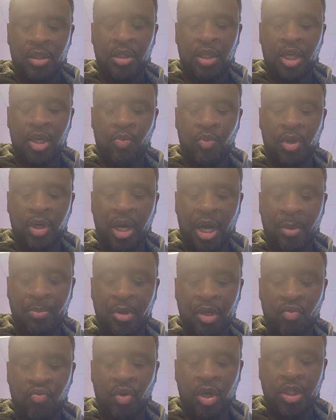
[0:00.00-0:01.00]
that it would not
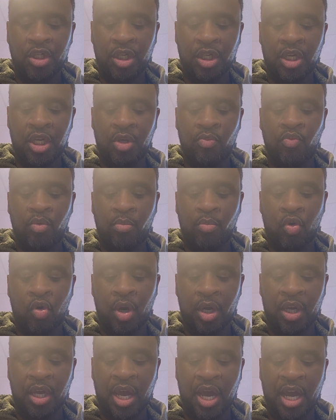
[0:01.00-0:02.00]
be rushing in with
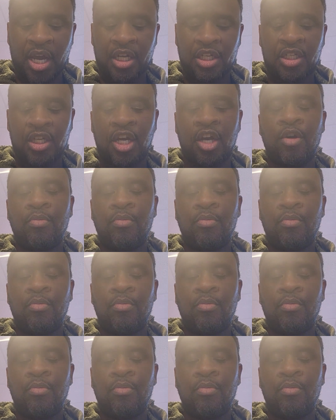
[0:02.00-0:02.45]
more cash to